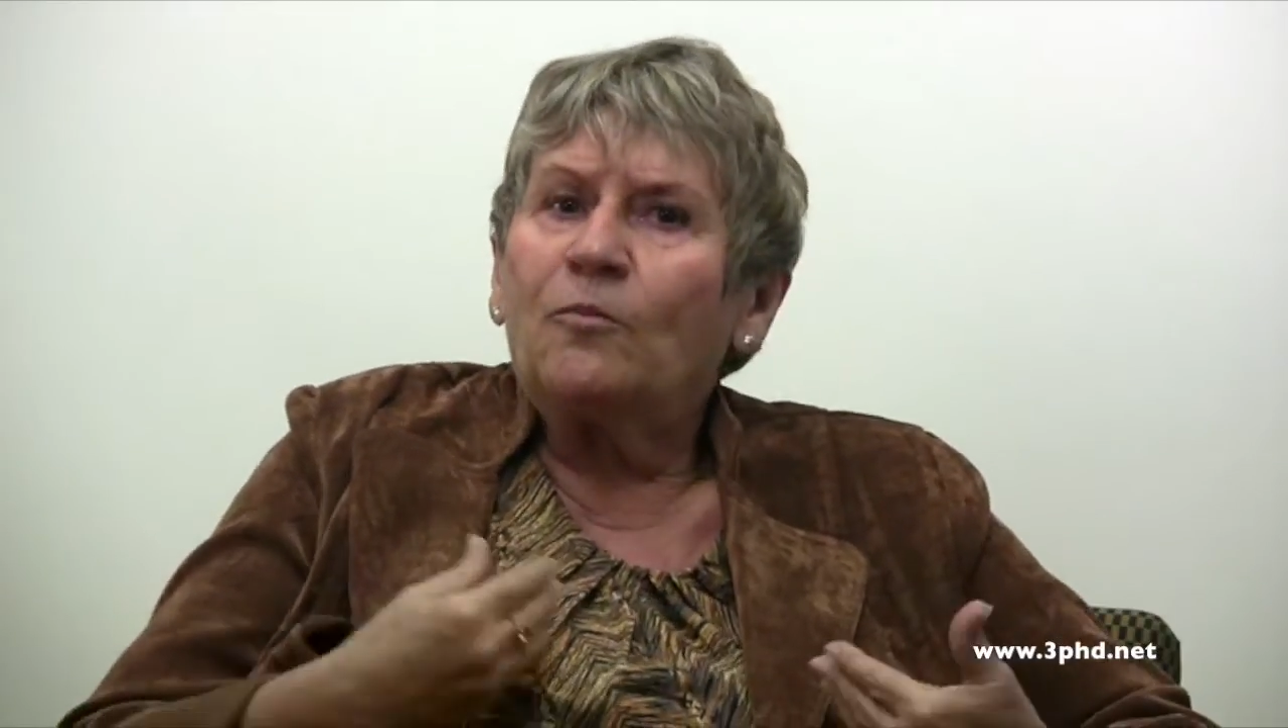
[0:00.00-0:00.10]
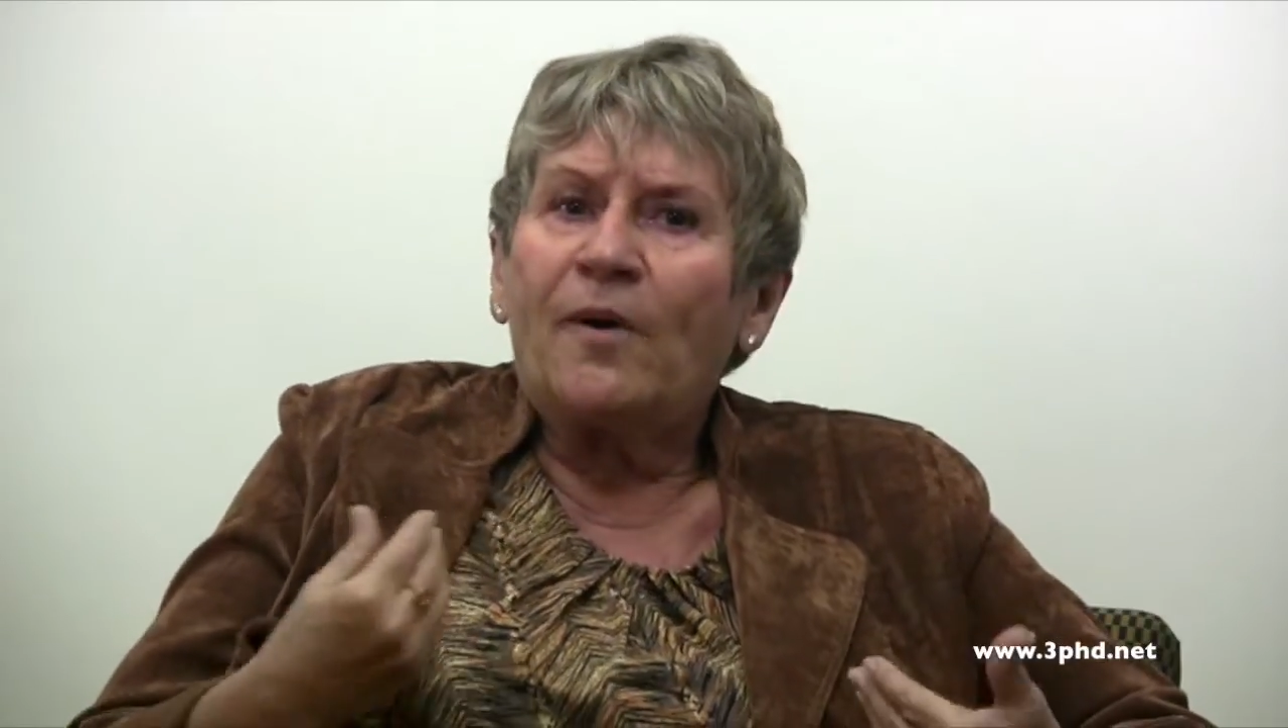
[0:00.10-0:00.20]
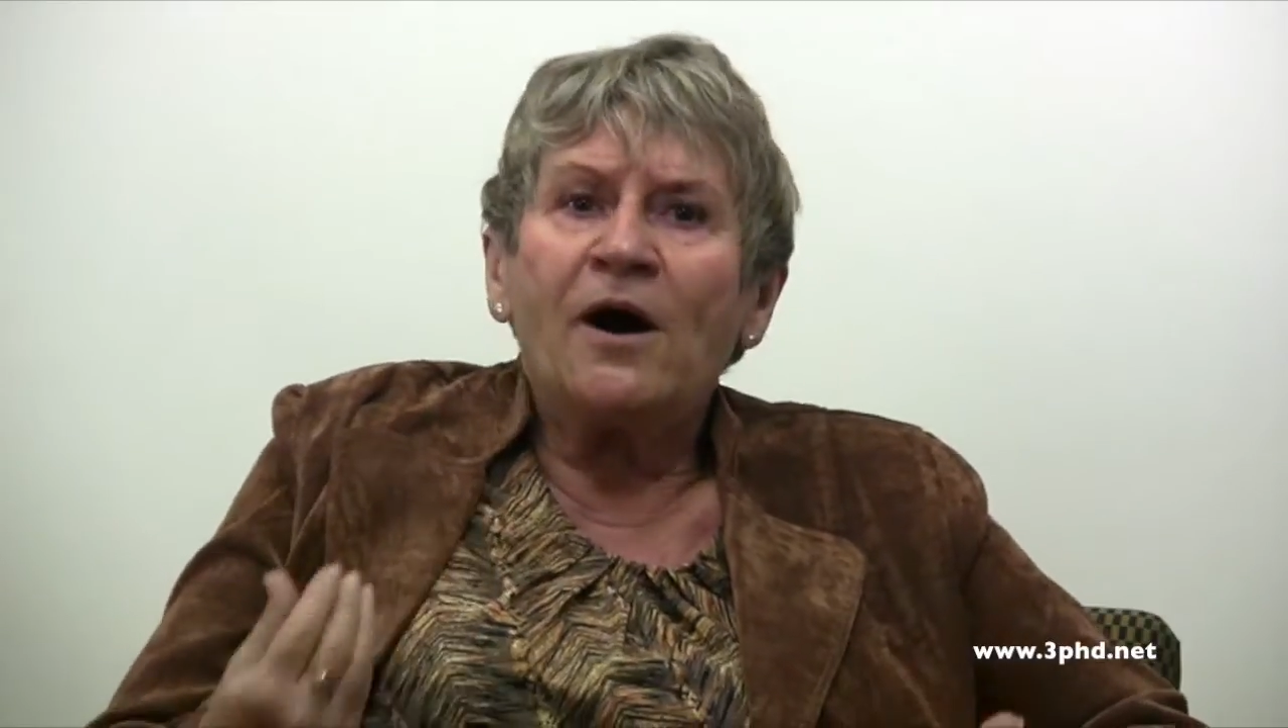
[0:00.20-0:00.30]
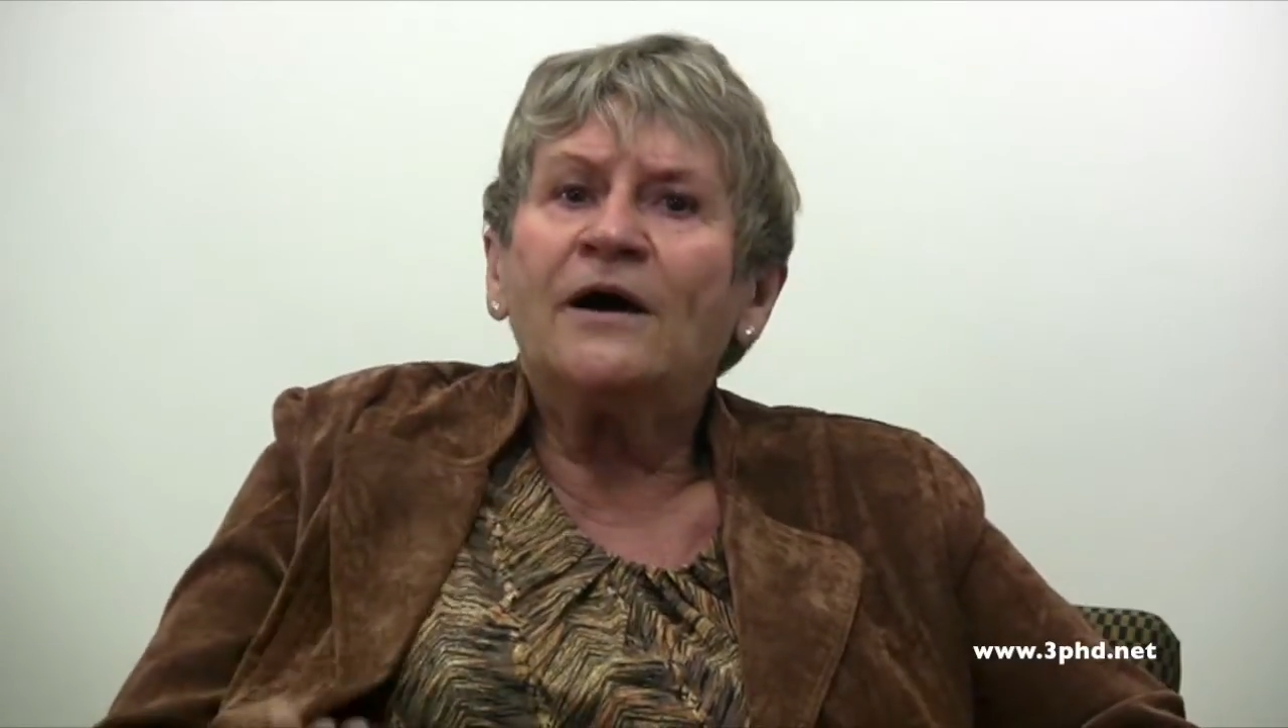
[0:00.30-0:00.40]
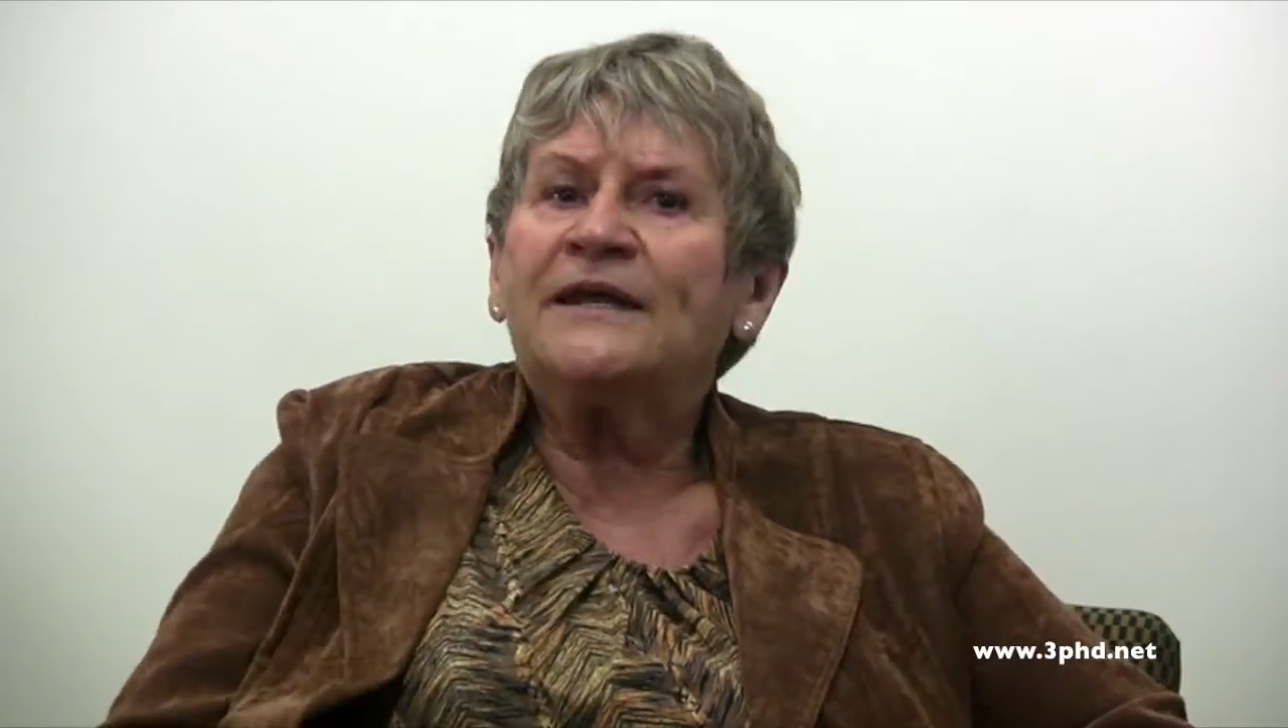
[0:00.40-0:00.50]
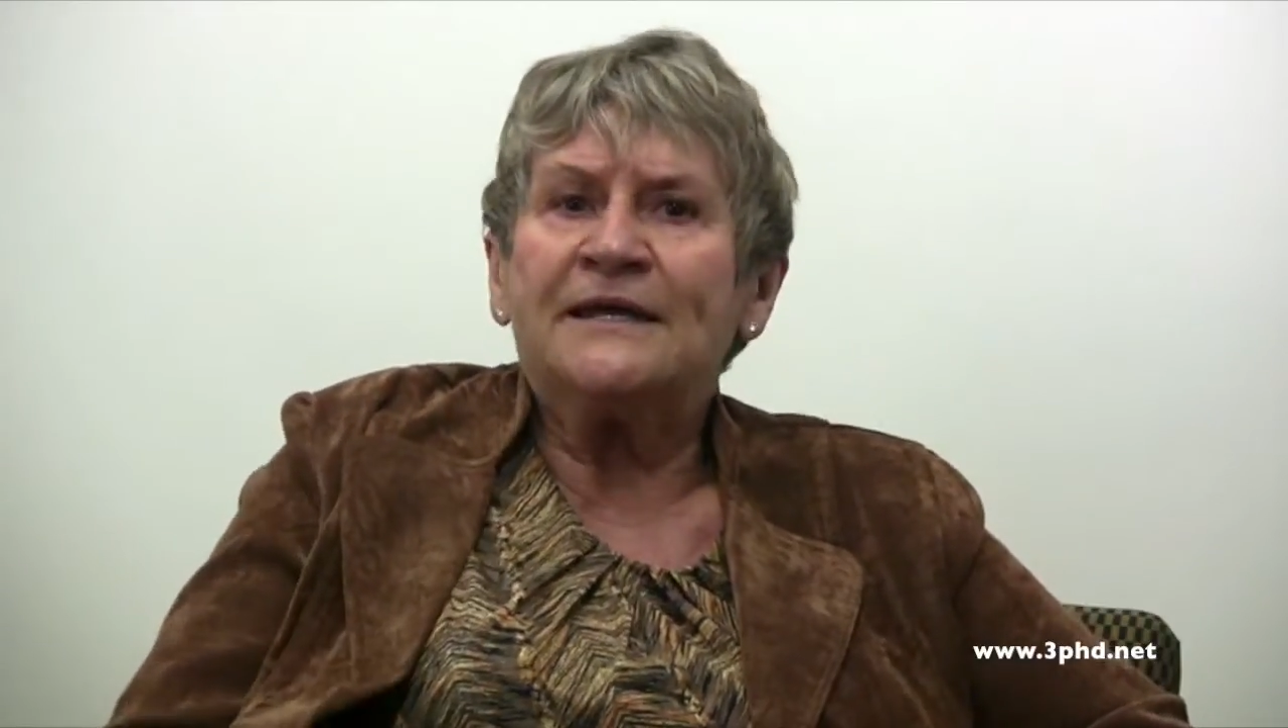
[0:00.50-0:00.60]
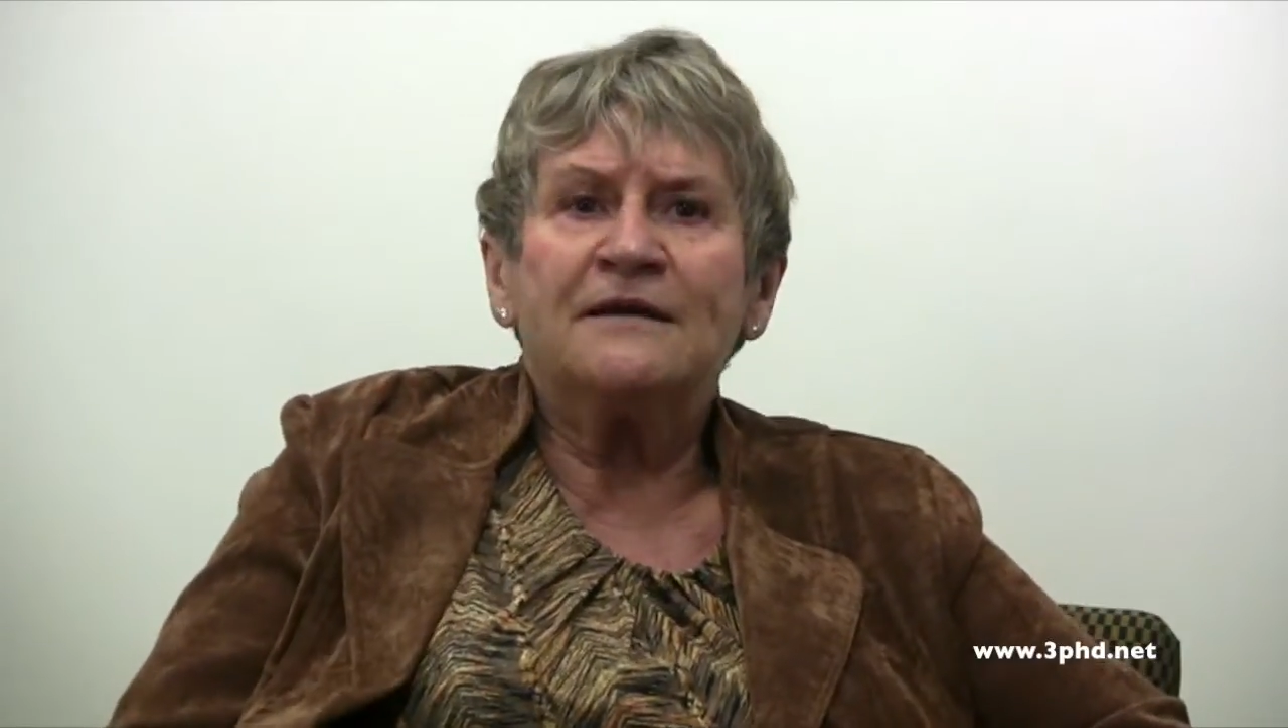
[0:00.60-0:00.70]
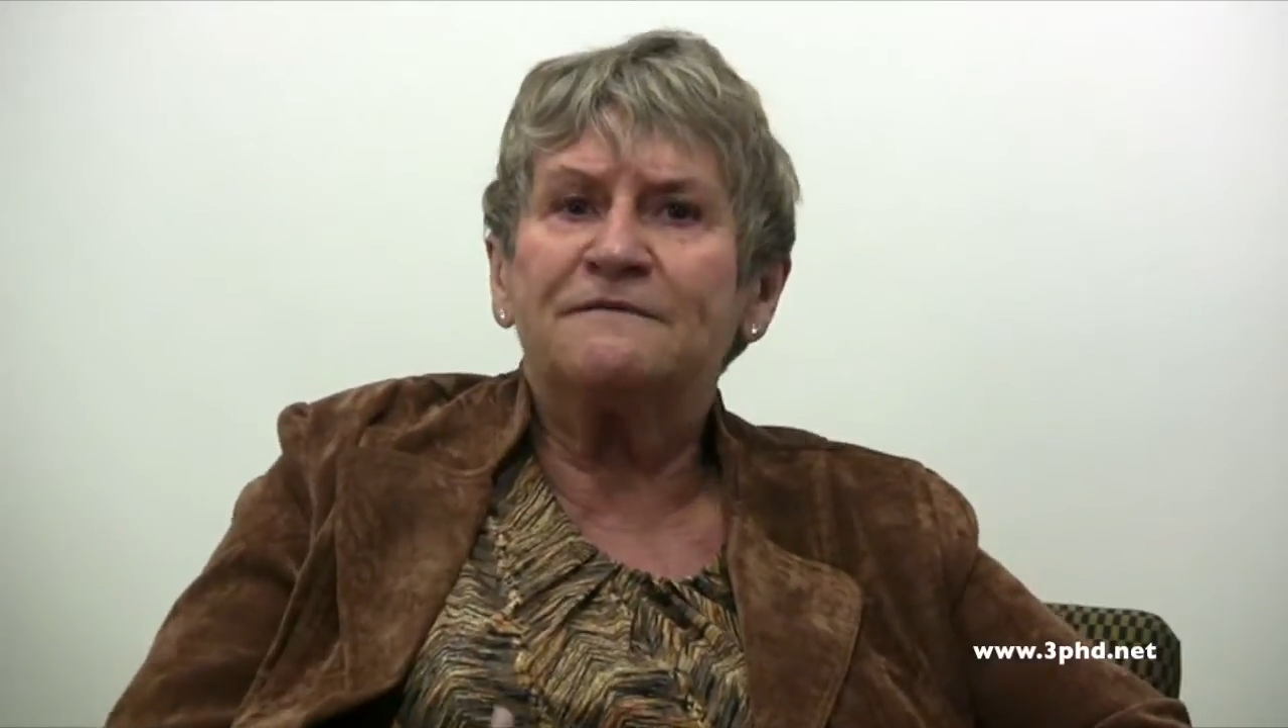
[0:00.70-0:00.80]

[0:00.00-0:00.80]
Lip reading: body